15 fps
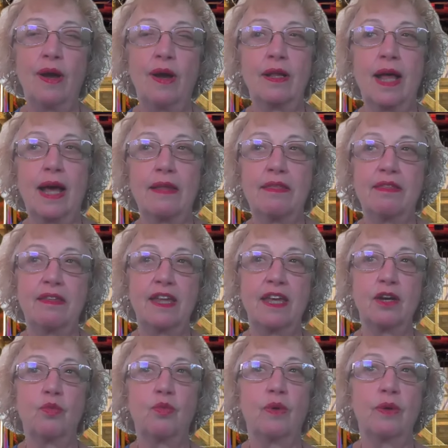well, I
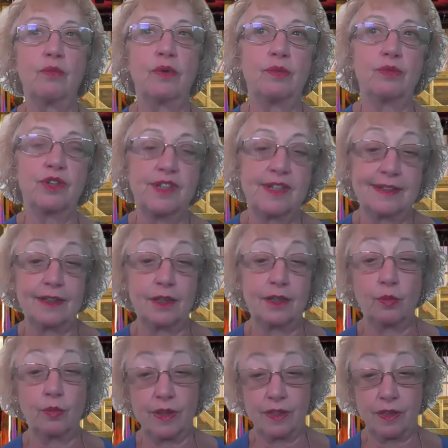think when we were
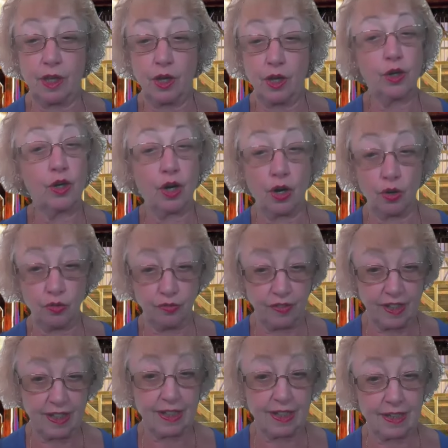dealing with
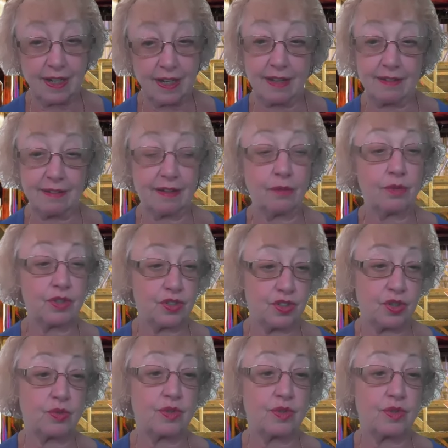COVID and it was so